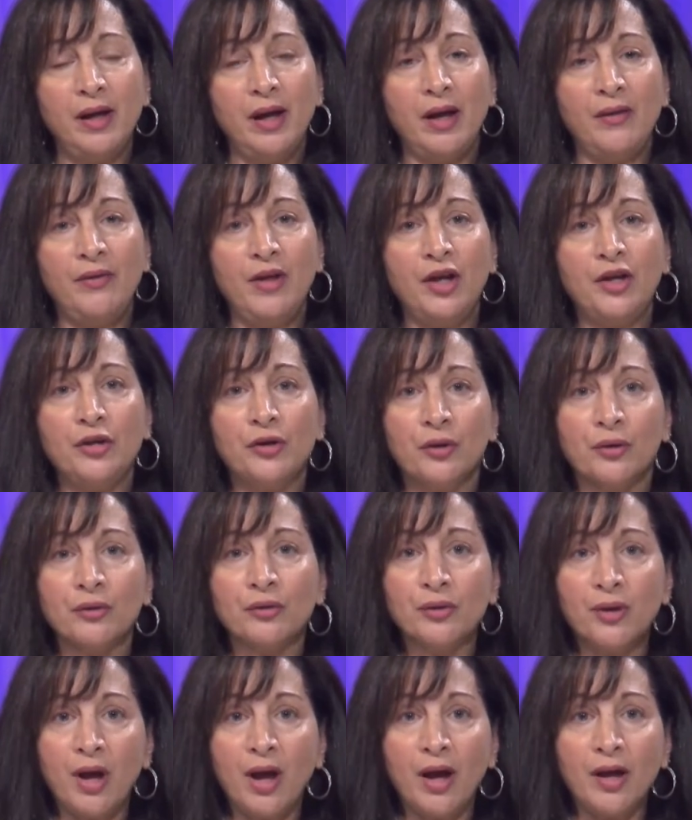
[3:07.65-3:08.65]
and that
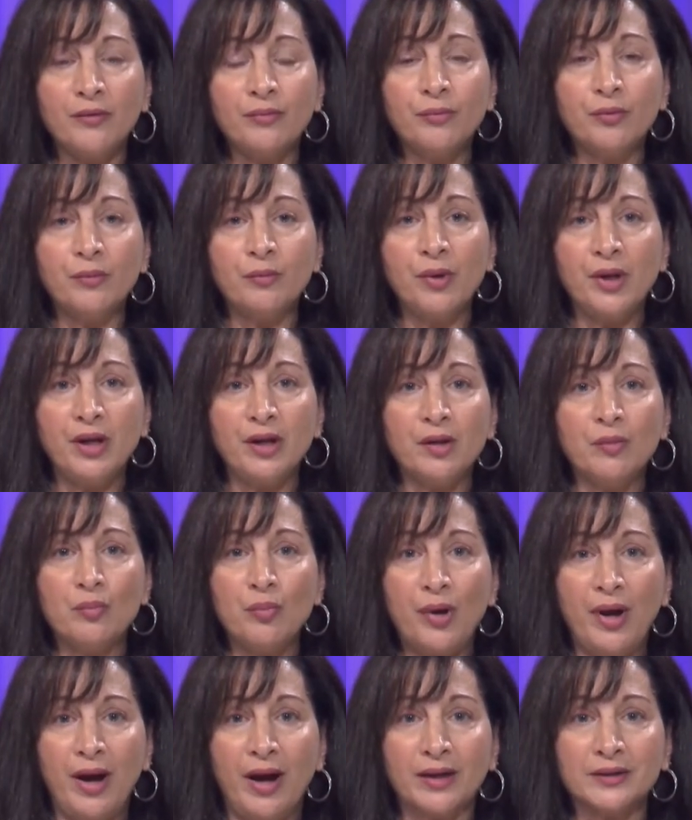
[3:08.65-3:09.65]
your life would be
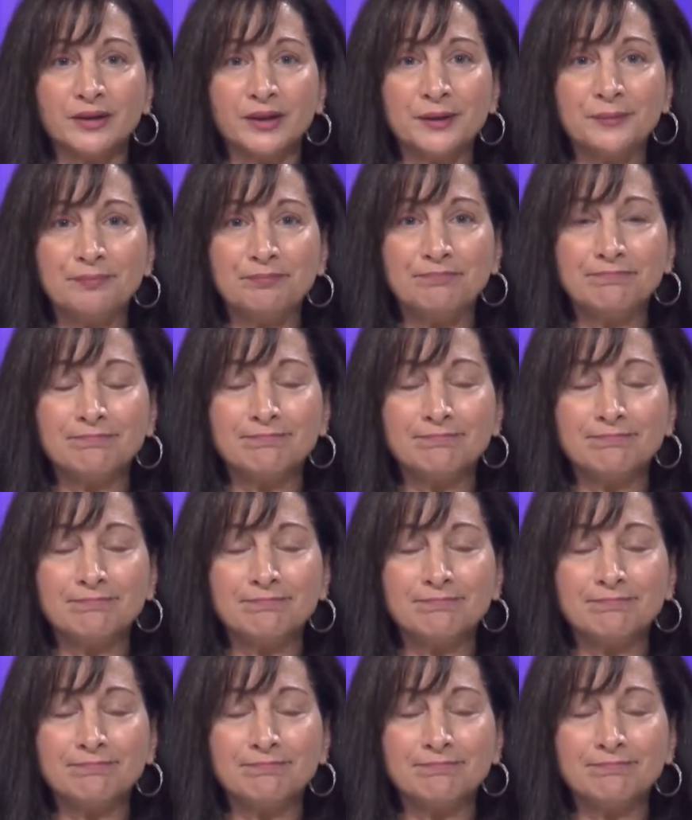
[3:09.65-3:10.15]
impacted.